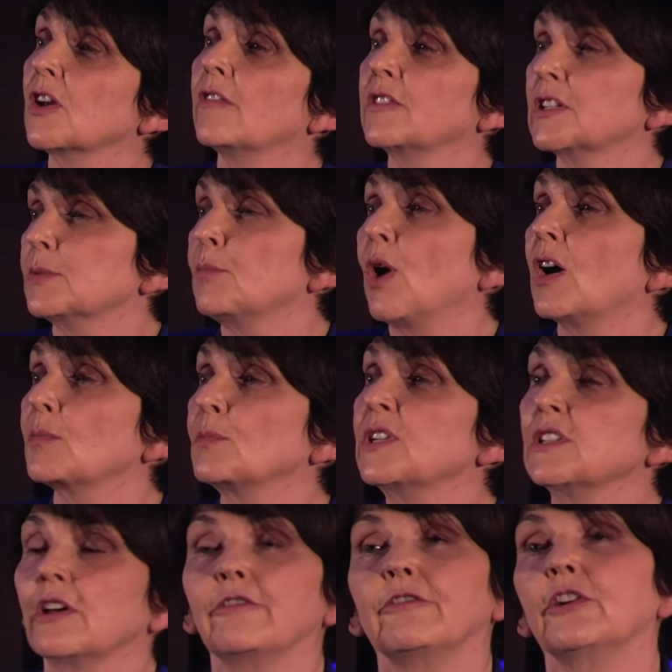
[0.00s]
of the
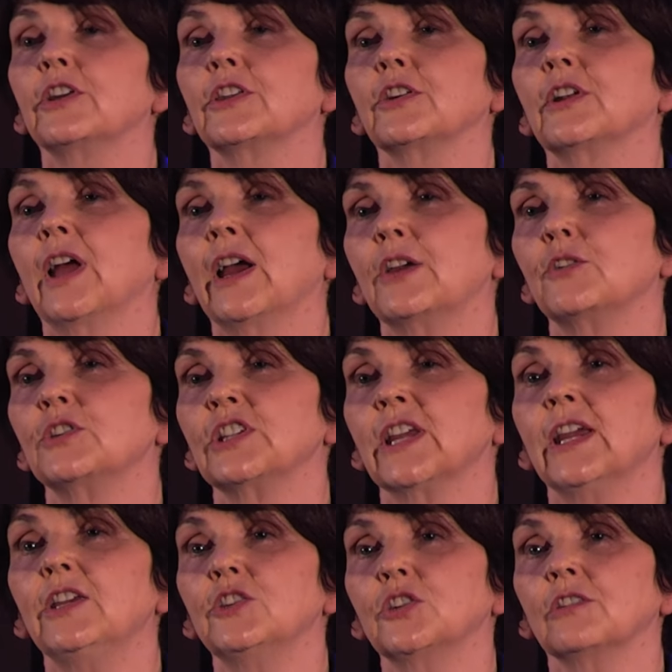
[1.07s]
Department of Further and Higher
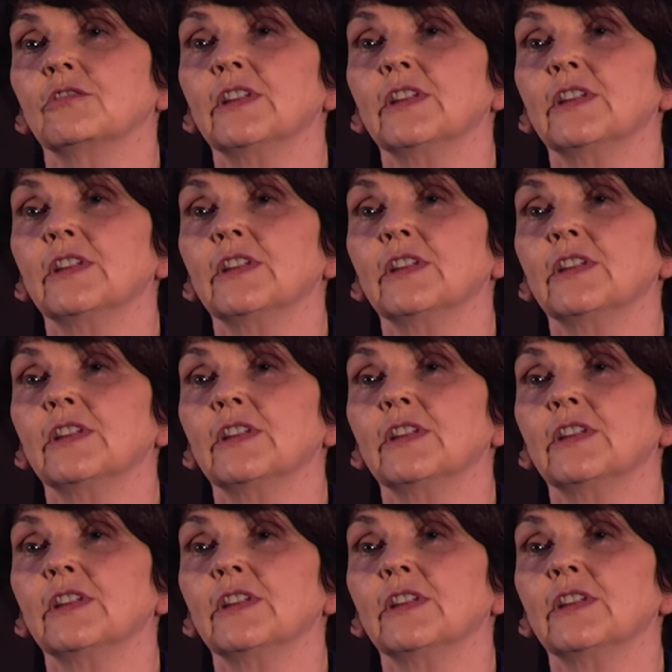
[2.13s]
Education,